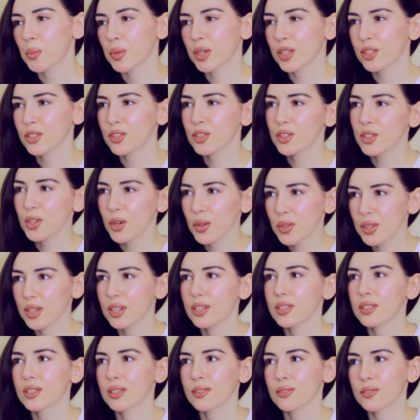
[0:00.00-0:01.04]
Because you know,
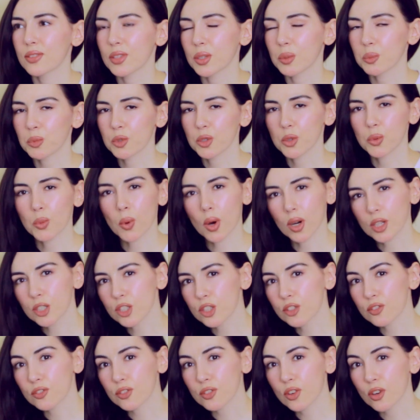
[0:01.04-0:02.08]
there are some films you
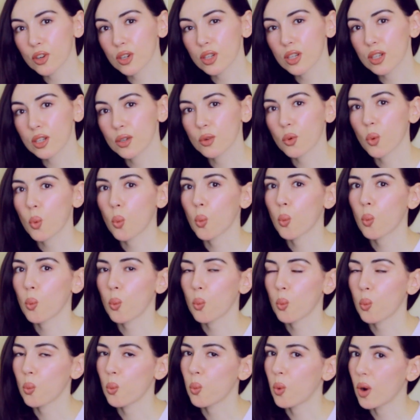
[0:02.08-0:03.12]
watch it for
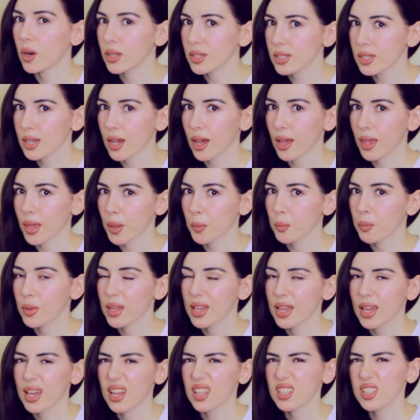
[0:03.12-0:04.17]
one time
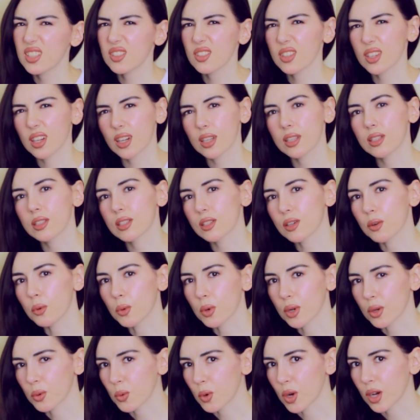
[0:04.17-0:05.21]
and then you kind of
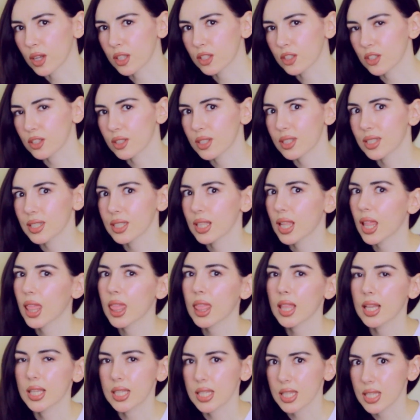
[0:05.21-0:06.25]
don't want to watch it.
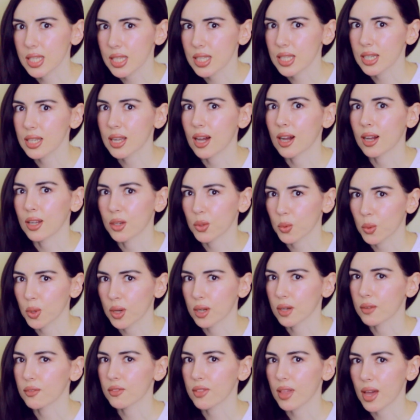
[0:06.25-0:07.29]
This is not
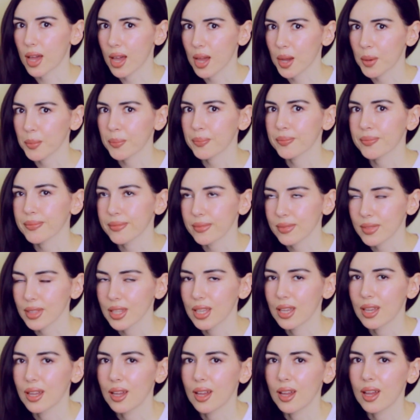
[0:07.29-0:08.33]
one of
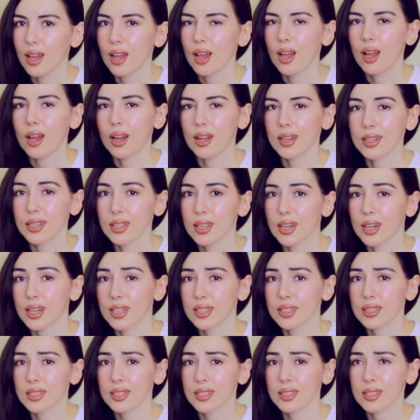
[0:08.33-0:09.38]
them. And
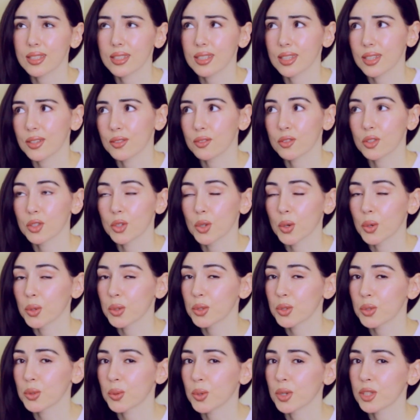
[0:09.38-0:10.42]
yet, if you're
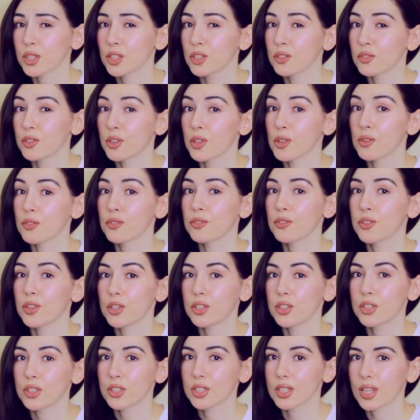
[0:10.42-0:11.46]
going to watch it for the
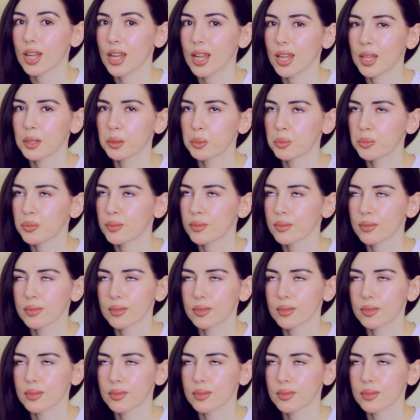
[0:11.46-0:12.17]
first time,